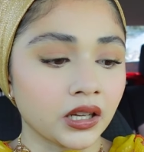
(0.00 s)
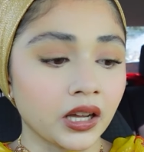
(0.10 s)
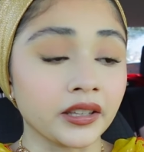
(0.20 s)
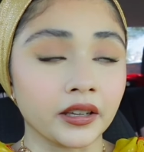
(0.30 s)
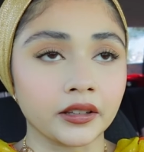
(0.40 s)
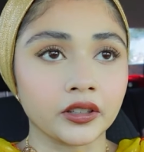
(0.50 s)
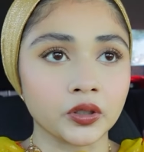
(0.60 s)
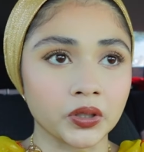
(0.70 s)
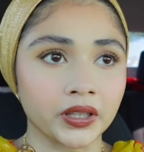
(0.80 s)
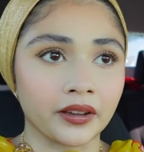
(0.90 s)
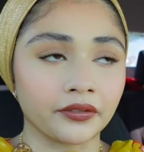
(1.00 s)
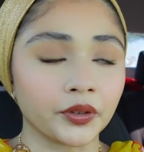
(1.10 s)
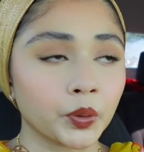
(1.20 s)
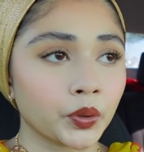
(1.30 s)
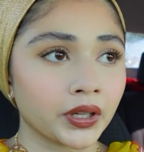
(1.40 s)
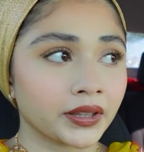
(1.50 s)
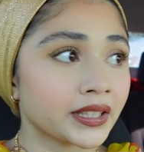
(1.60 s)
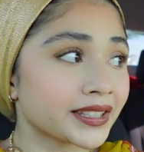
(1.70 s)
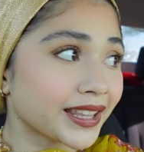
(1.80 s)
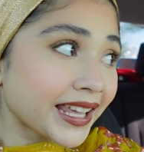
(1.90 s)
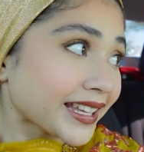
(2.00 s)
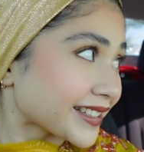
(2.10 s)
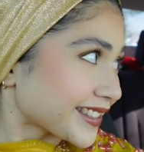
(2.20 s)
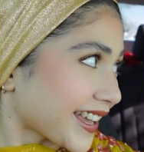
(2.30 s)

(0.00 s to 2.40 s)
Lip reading: Yeah, they usually have food at these things.